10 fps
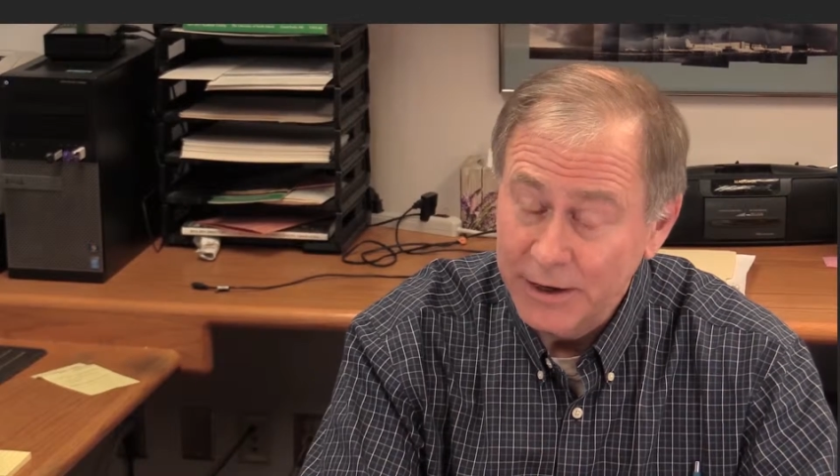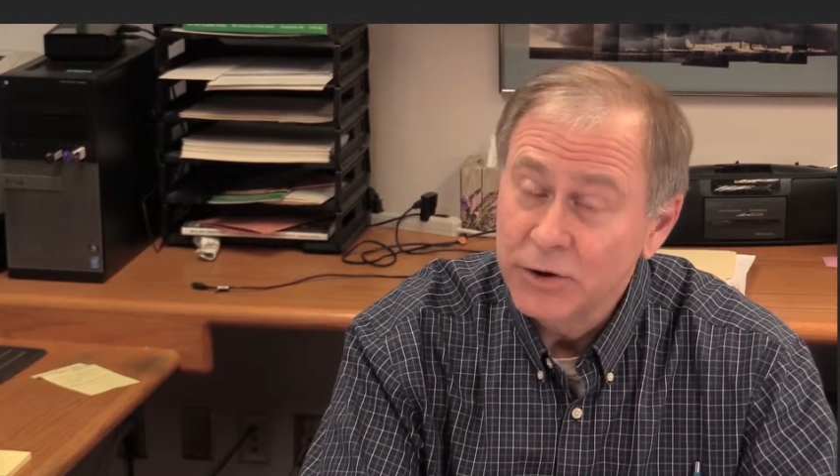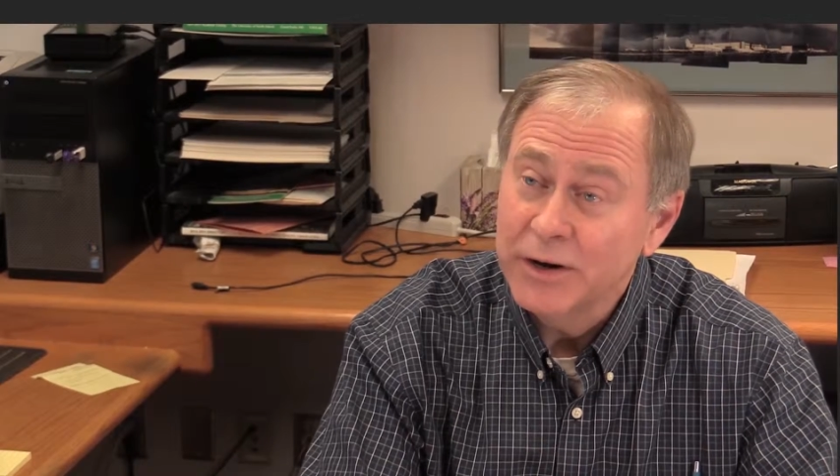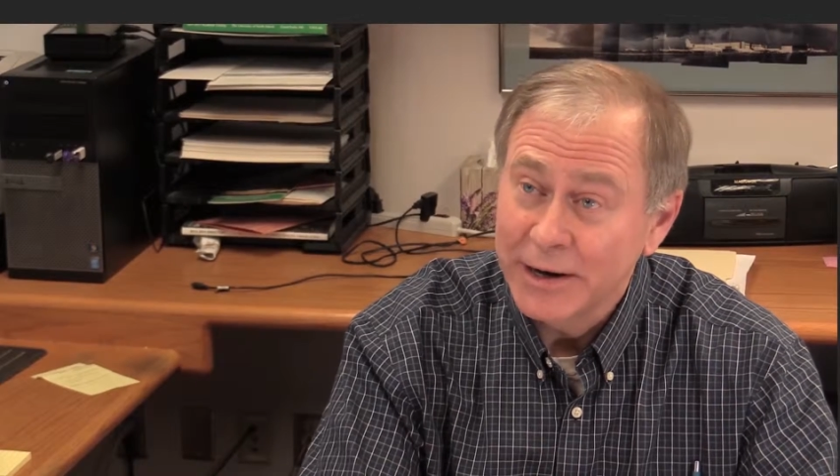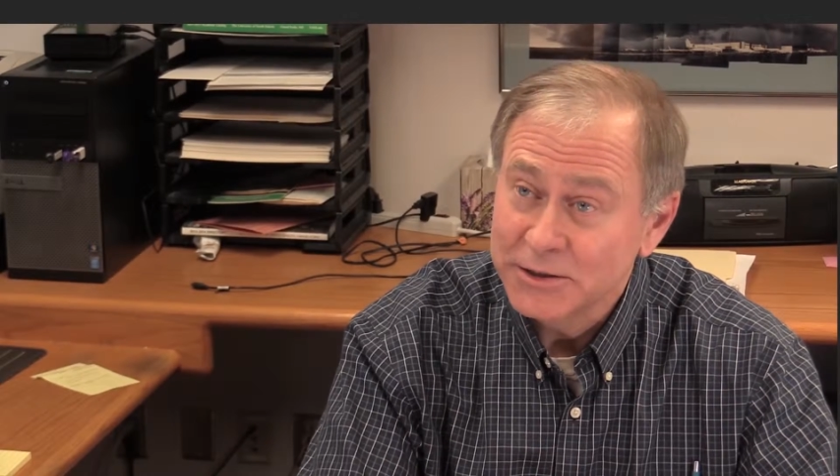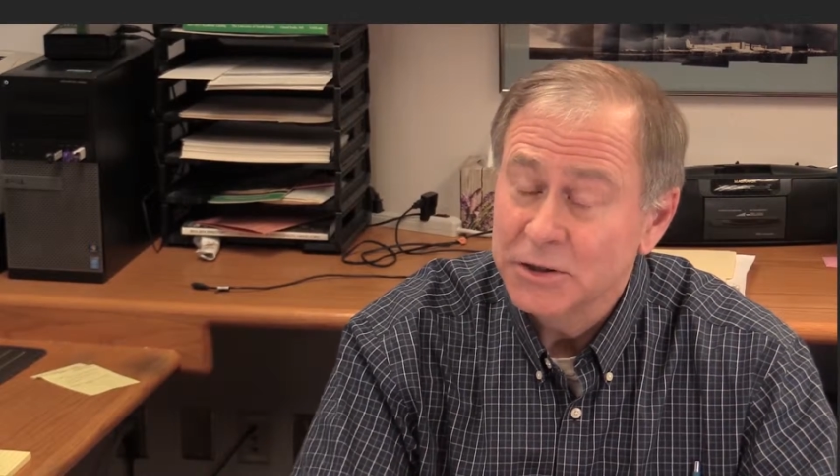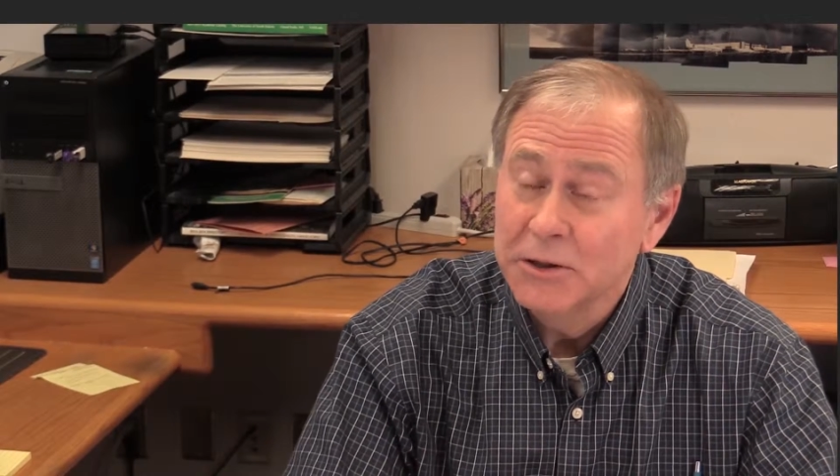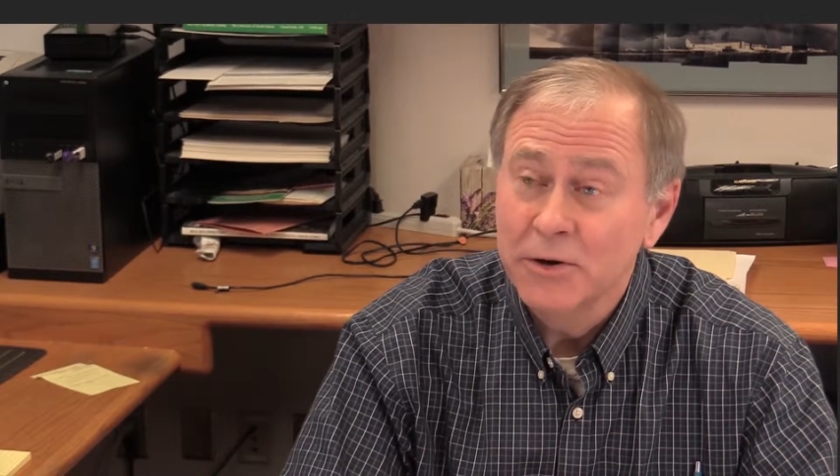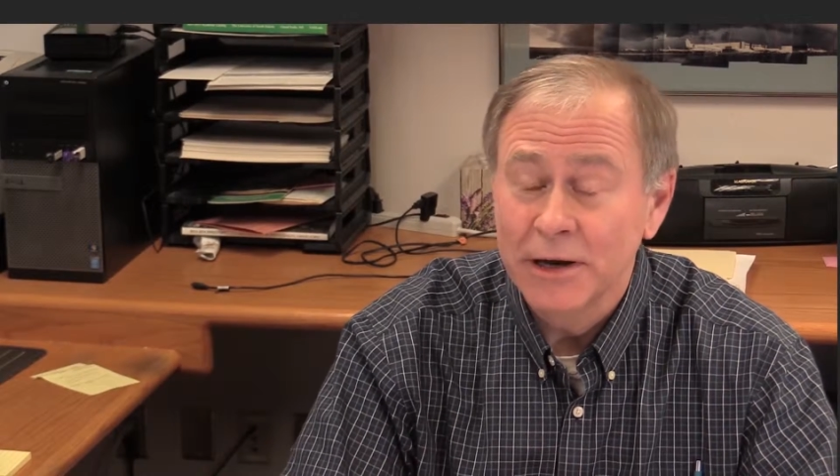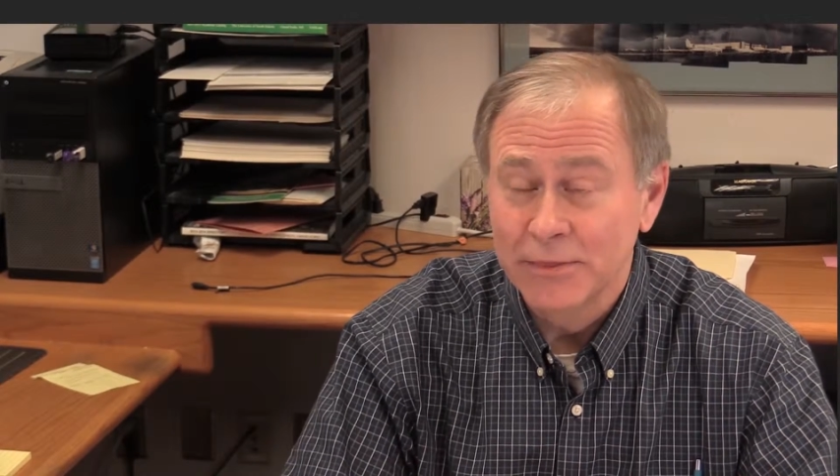and you can
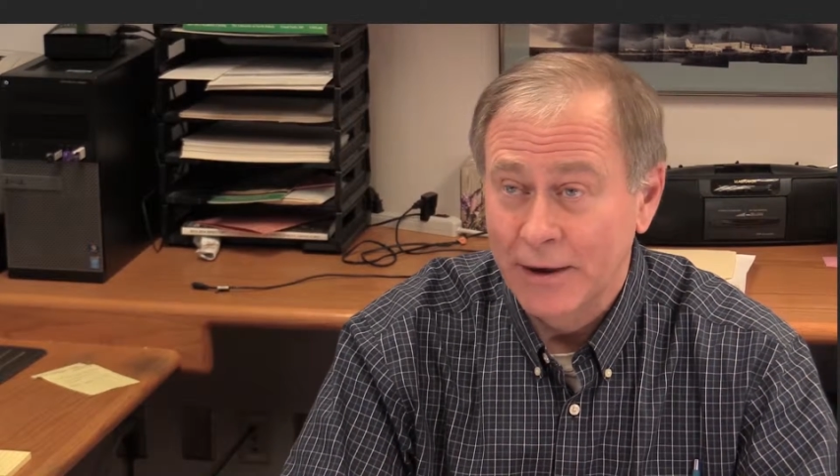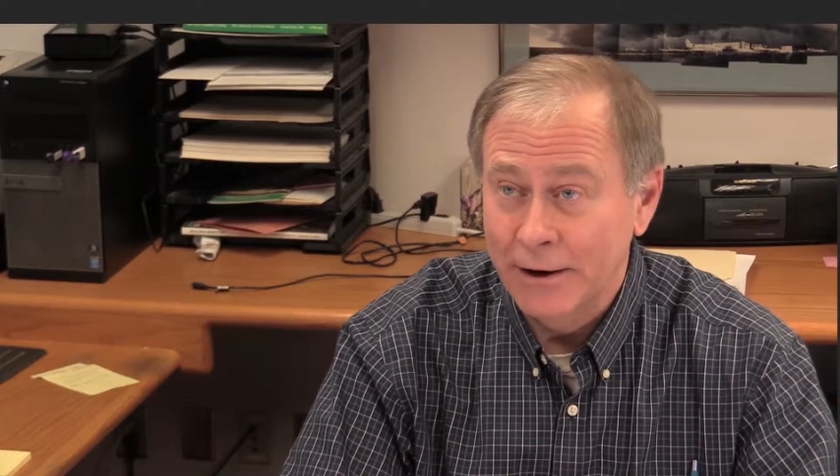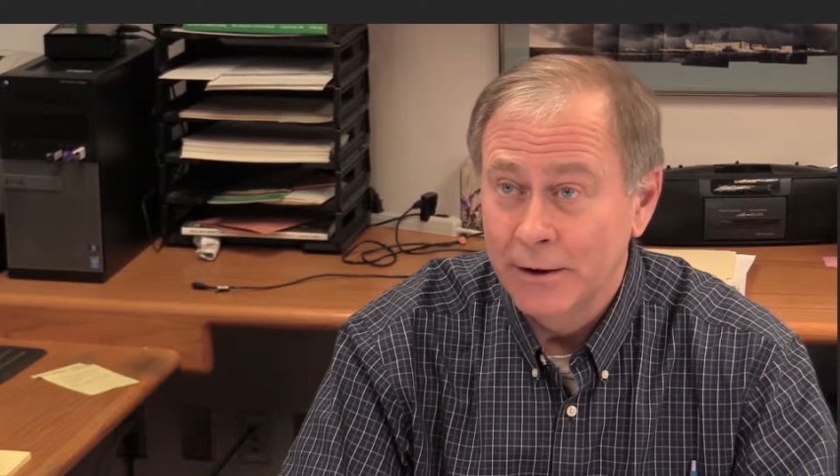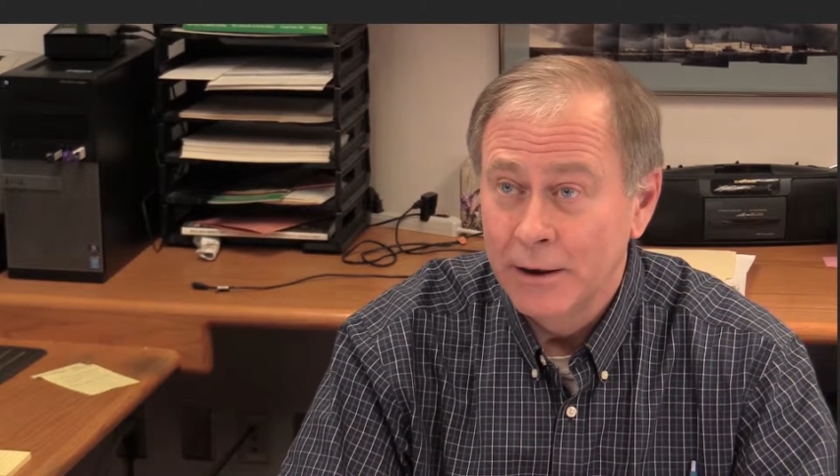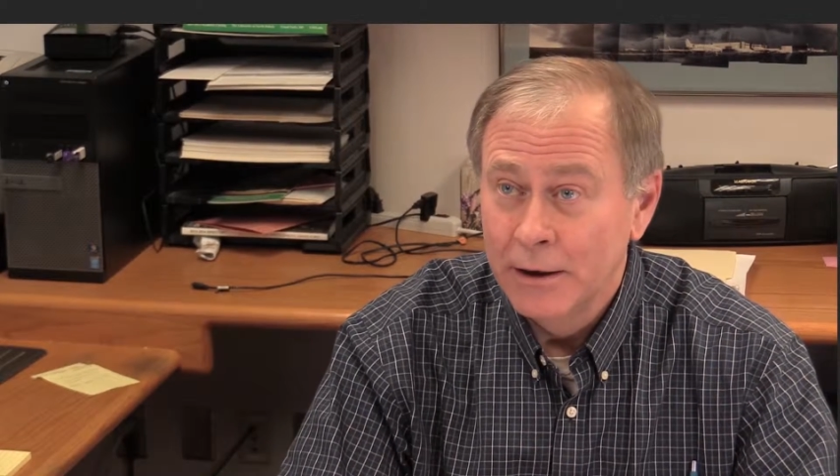actually look at that.